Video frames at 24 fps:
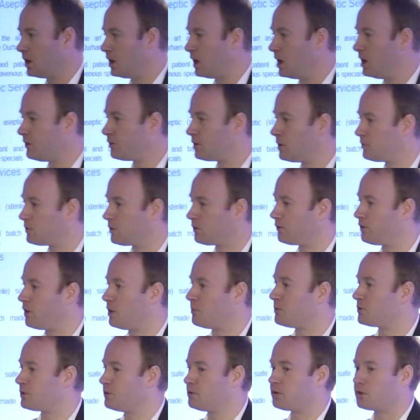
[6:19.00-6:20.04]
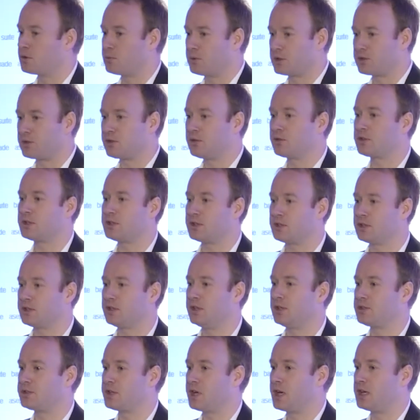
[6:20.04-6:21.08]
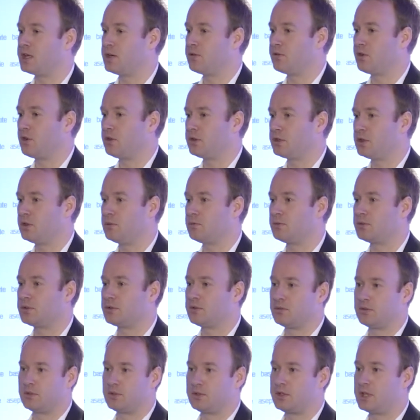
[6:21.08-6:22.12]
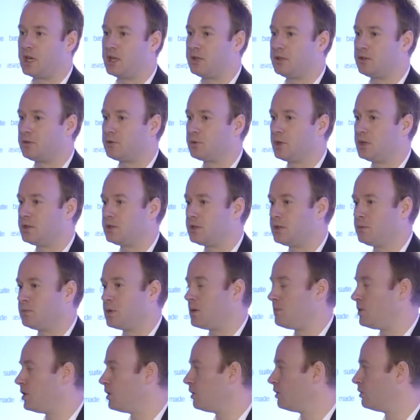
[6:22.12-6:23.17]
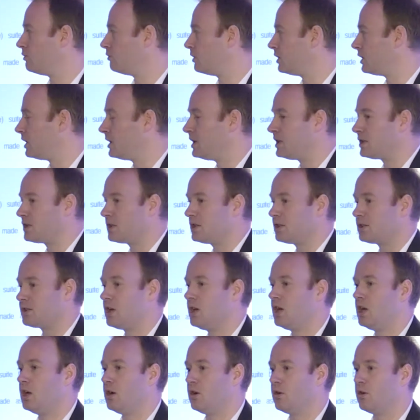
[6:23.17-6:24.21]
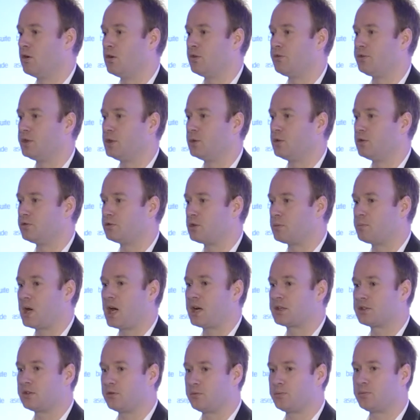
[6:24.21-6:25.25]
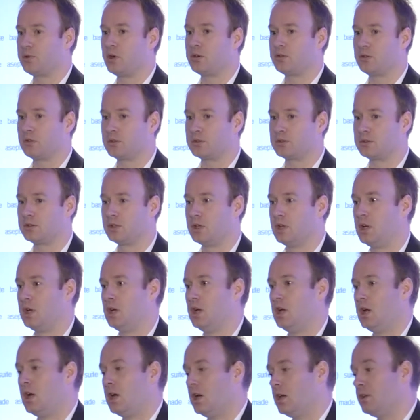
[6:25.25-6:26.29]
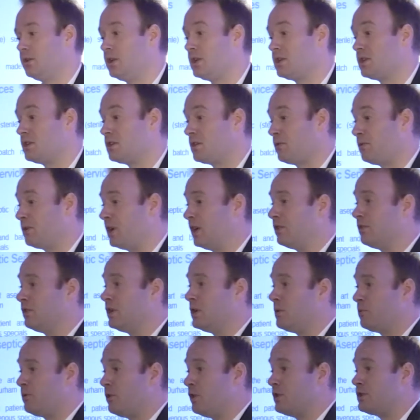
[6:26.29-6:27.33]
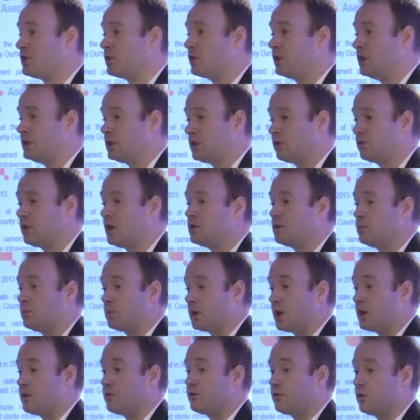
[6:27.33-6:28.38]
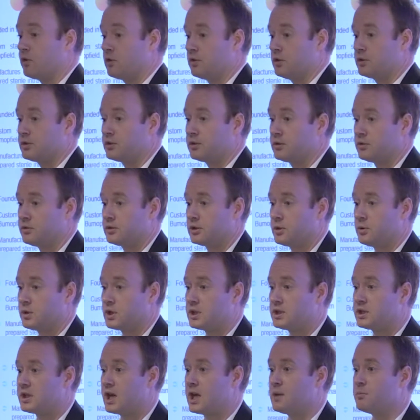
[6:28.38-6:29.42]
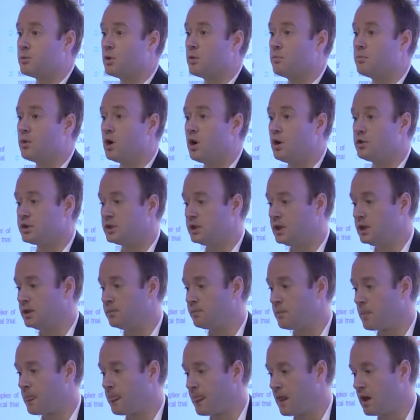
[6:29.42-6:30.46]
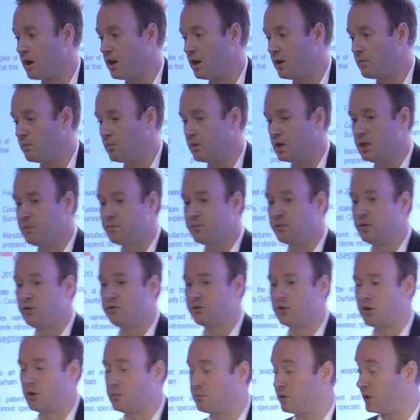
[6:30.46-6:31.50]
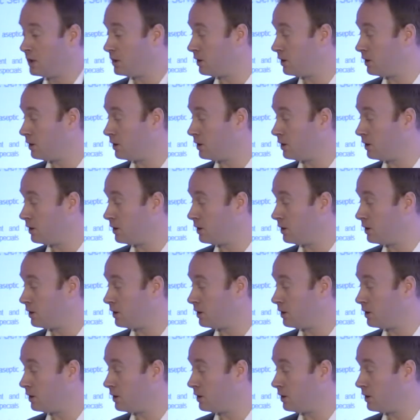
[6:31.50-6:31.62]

in terms of pharmaceutical, we're talking still tiny volumes, 10, 20, maybe 100 litres or a few hundred packs of products. This is effectively a vertical integration play for us, so we can take more margin in, improves our operating